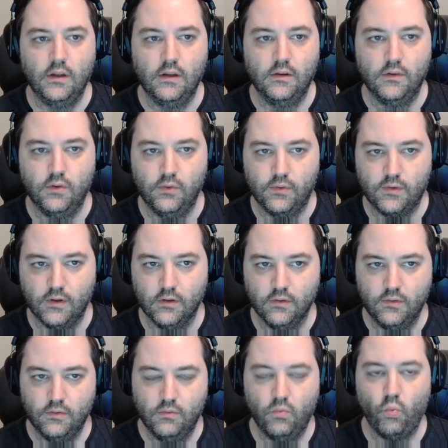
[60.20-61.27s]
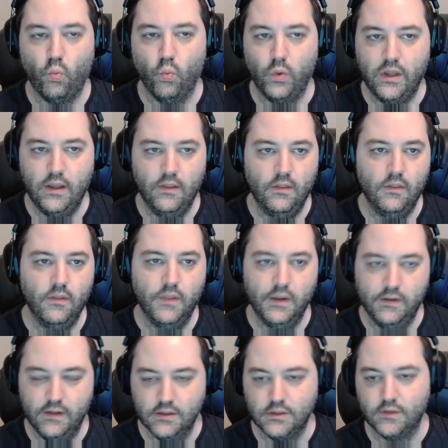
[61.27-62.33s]
in two cells, when the
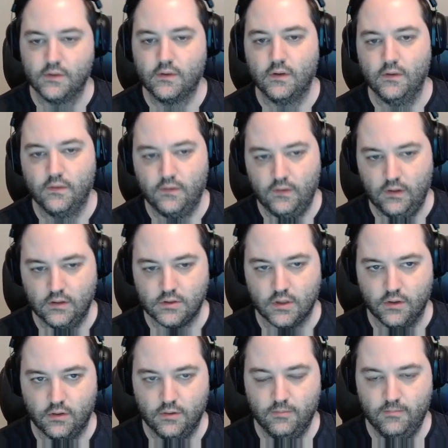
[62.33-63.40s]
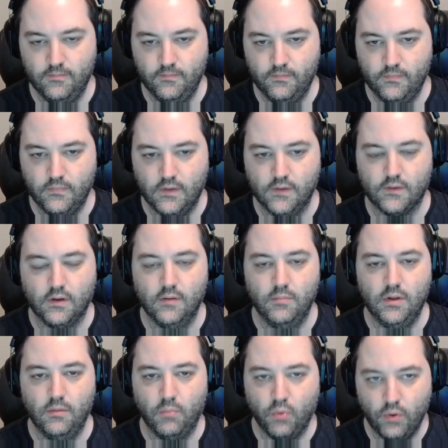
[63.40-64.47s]
digits can see each other. That's going to
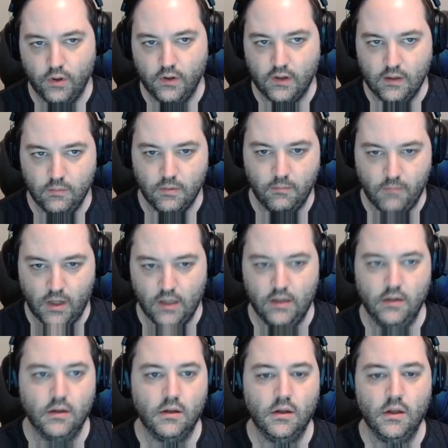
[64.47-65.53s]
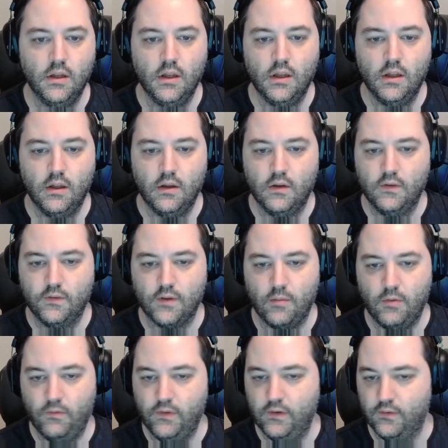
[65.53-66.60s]
be important to keep in mind. Some
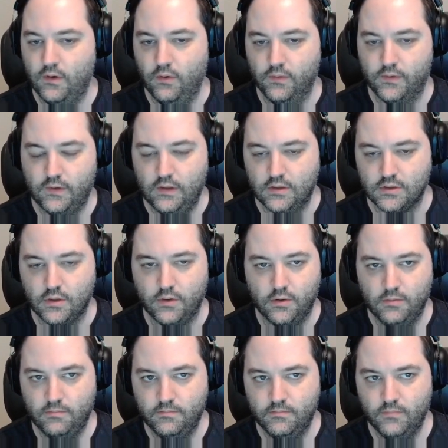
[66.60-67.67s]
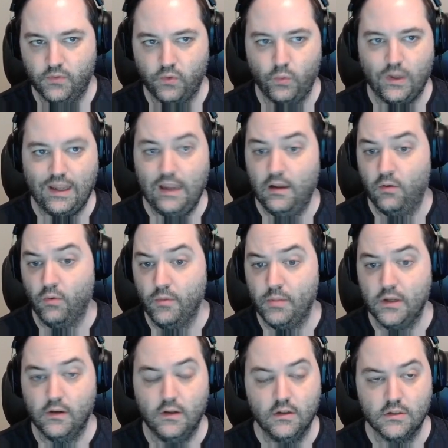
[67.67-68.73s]
of these don't see each other, so we can
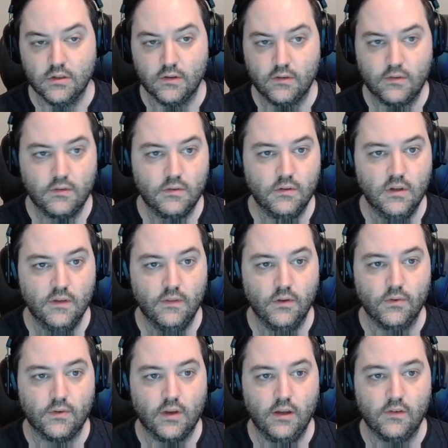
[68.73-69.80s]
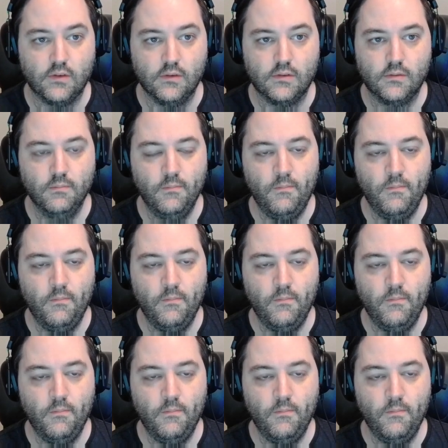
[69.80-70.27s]
repeat digits in those cases.